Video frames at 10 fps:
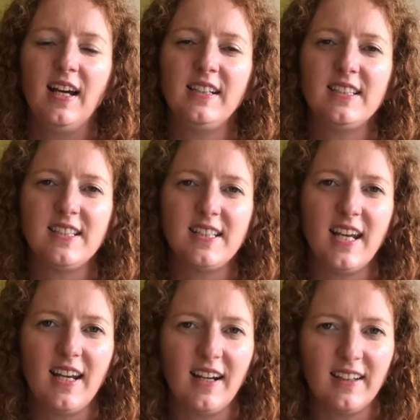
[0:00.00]

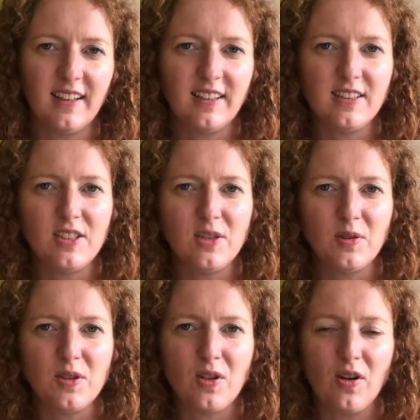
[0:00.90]
Today I'd like to
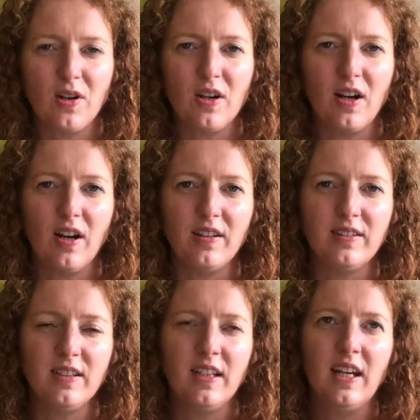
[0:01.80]
do a talk
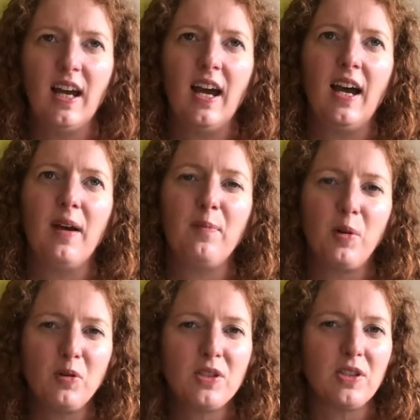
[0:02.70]
on
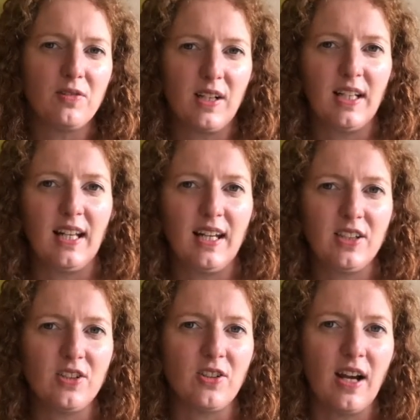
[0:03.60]
emotional
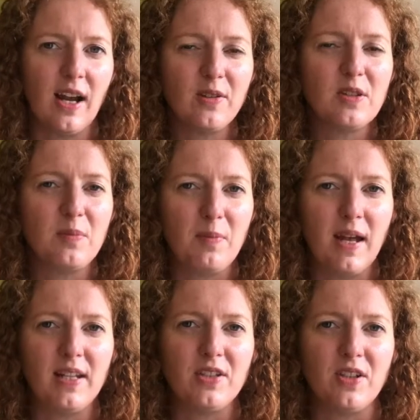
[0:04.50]
regulation, or how to
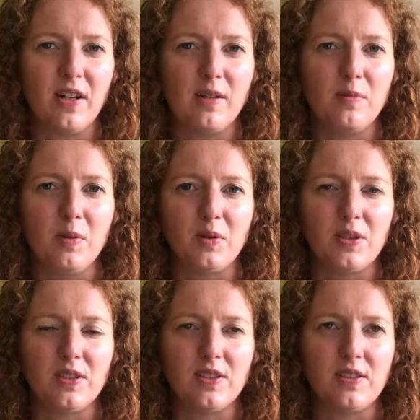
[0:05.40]
manage our
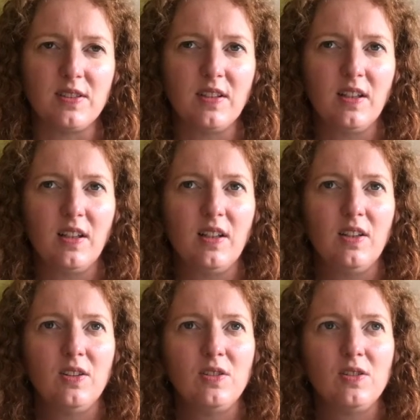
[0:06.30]
emotions.
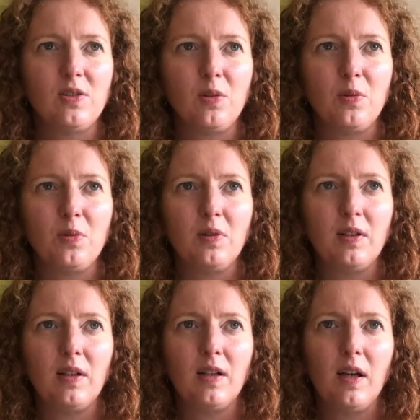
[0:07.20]
So
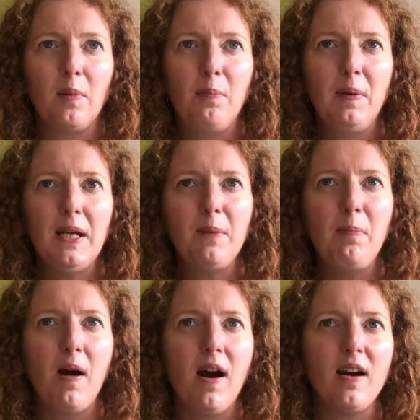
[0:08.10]
a
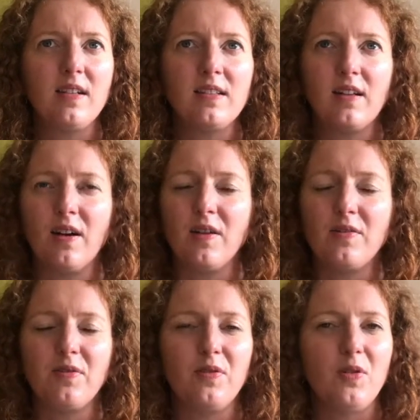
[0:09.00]
big part
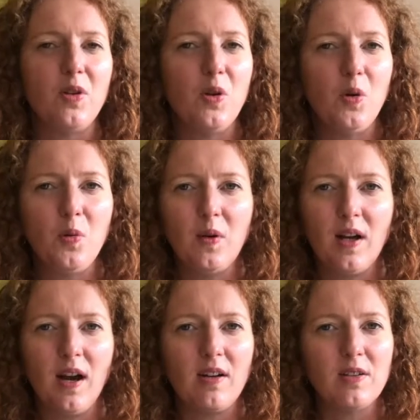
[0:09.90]
of who we
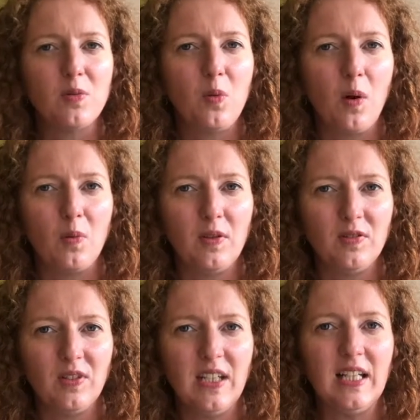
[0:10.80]
are is what we
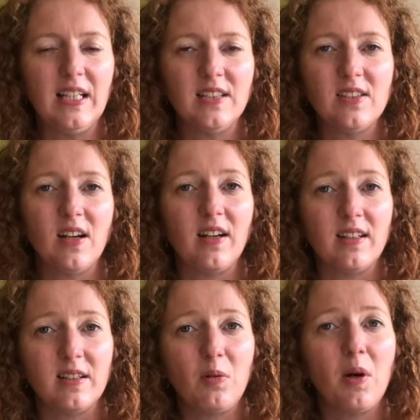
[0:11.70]
feel
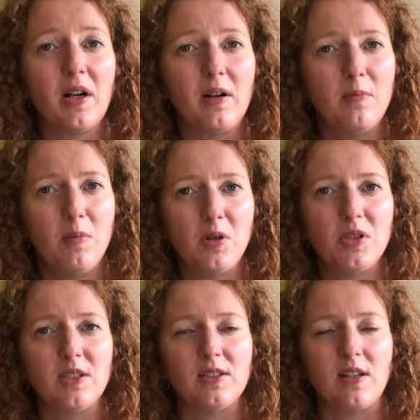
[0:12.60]
inside, what our
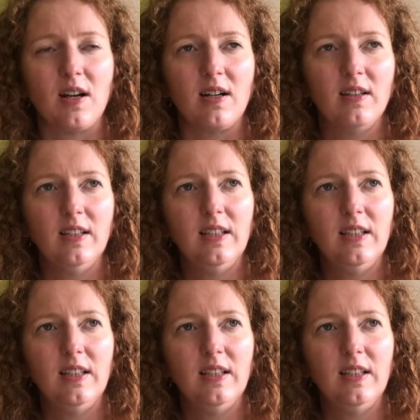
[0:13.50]
emotions are.